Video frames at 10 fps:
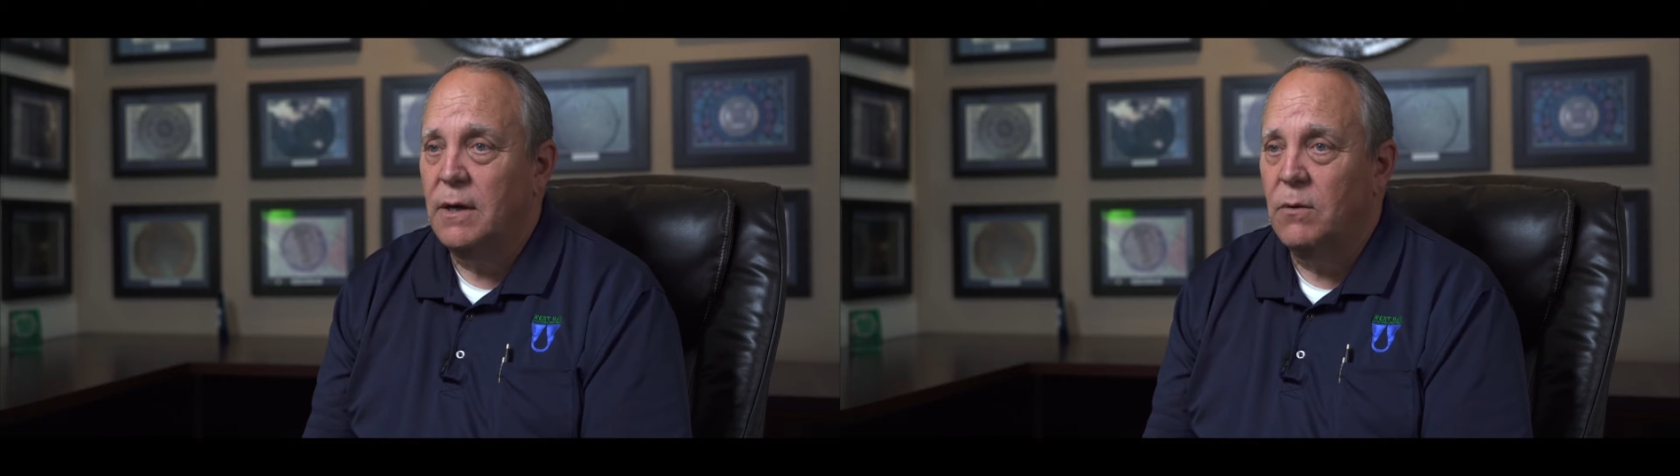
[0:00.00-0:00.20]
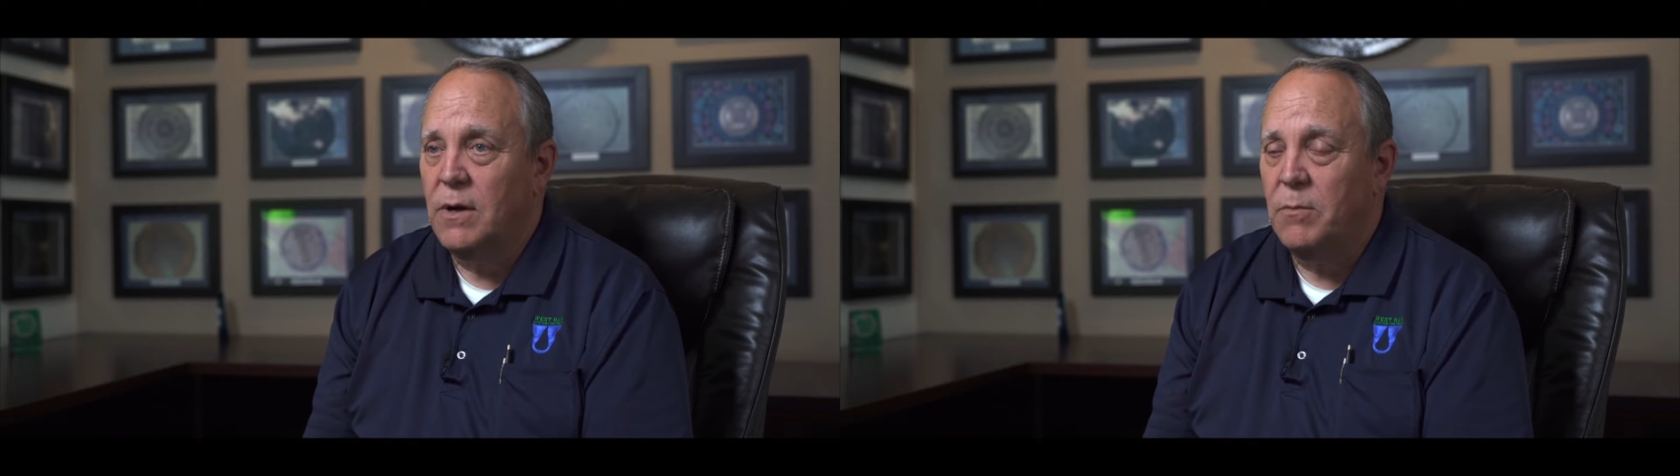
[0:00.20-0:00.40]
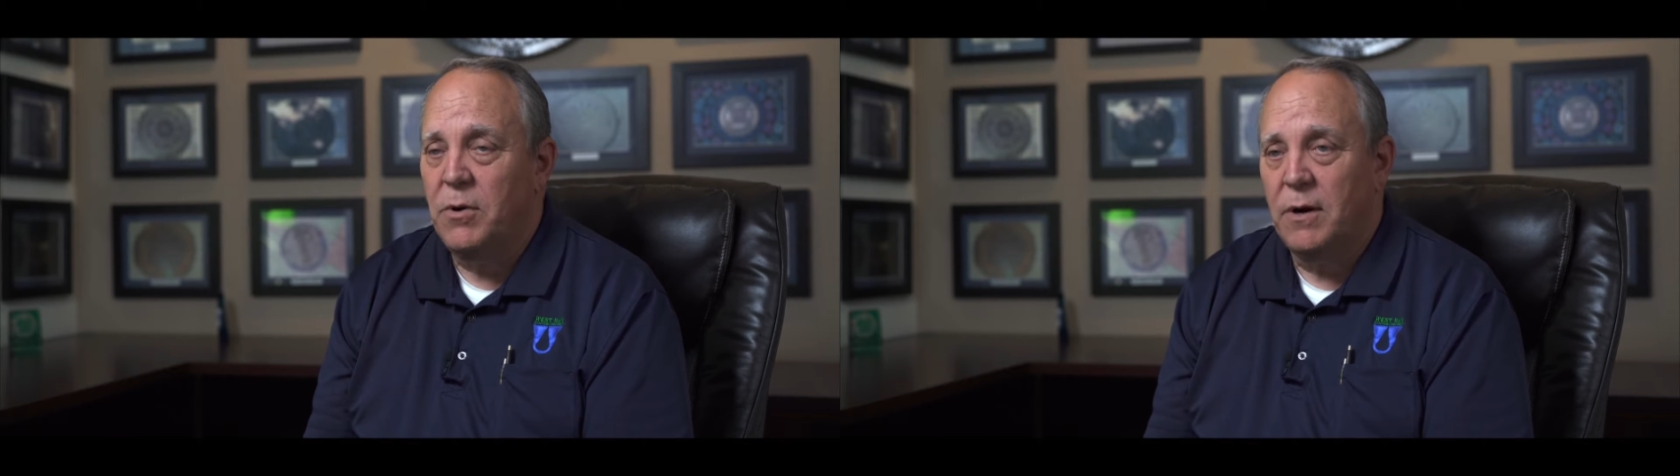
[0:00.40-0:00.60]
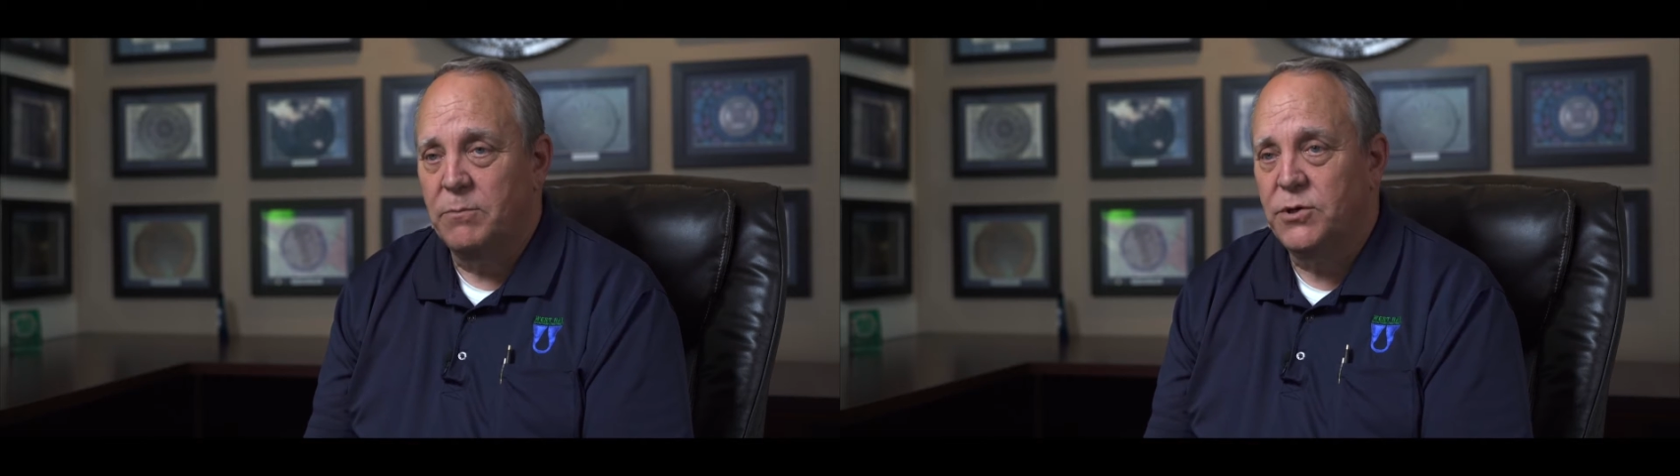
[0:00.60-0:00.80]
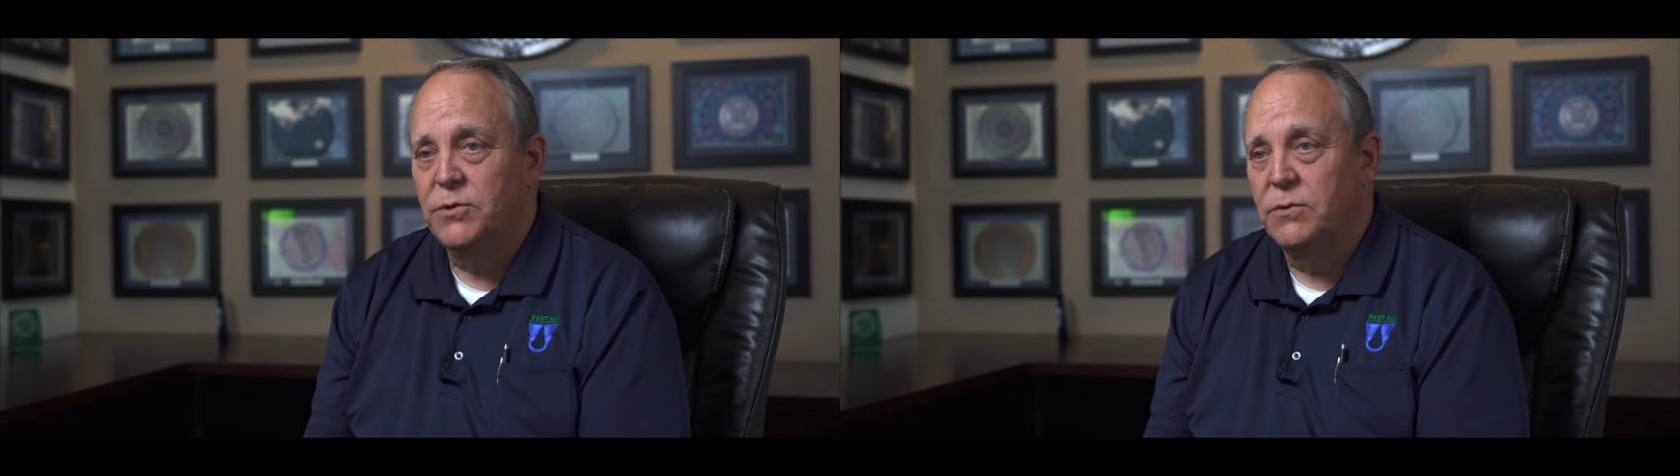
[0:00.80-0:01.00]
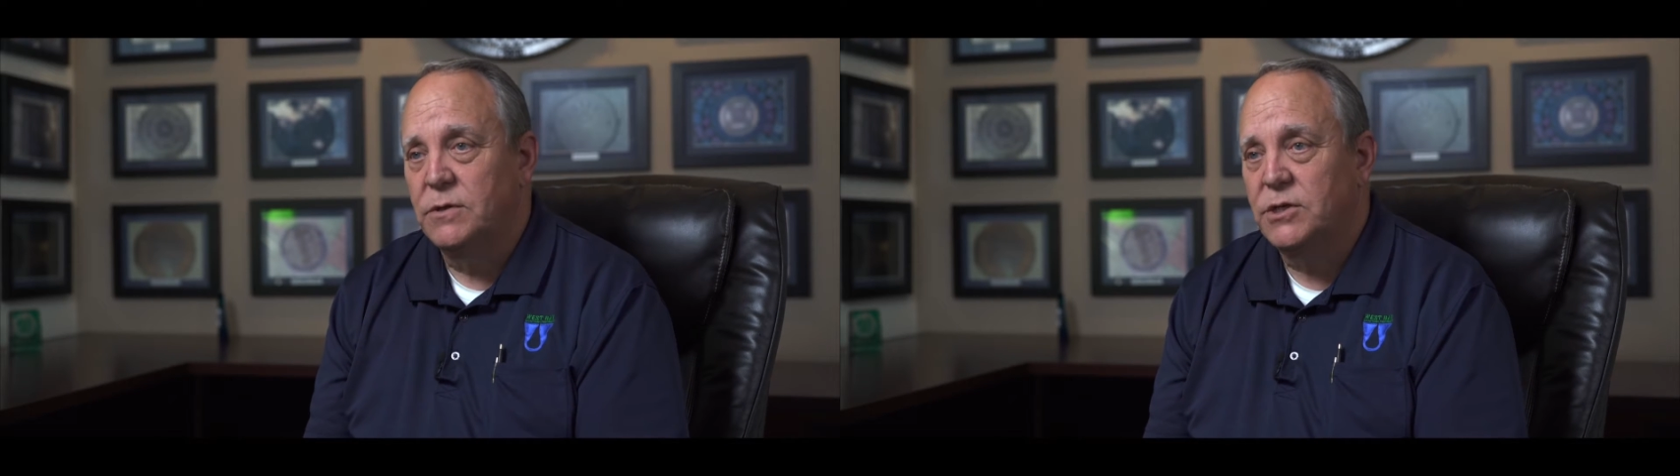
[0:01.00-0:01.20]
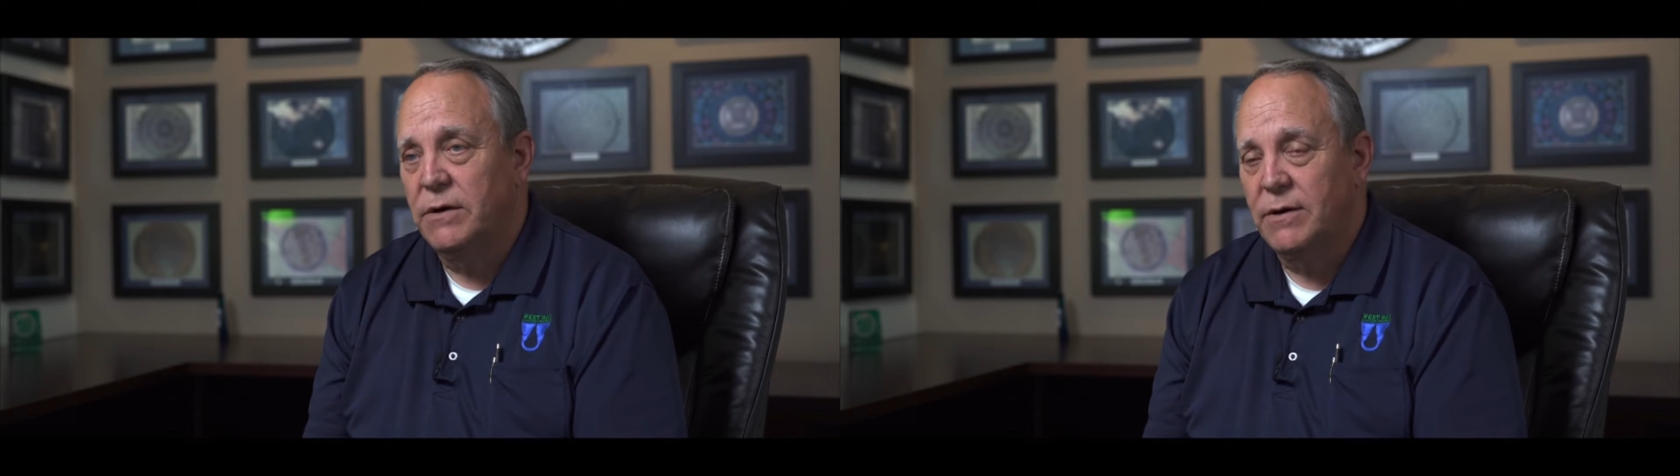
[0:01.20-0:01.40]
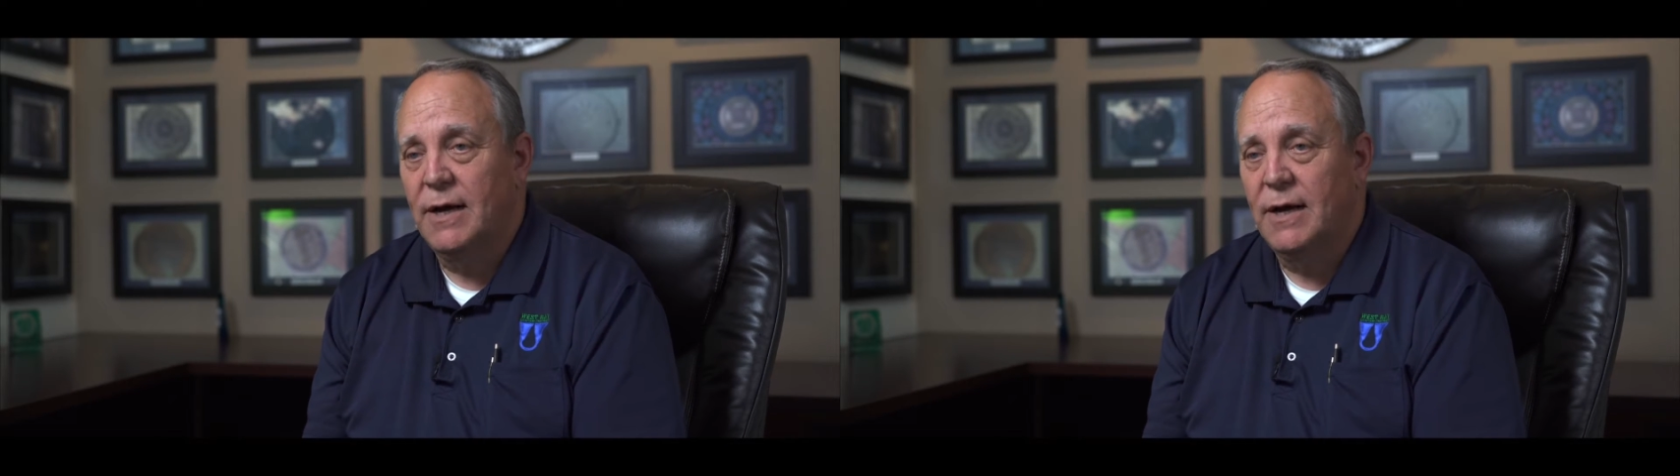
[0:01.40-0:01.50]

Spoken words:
we can pump to the Sharon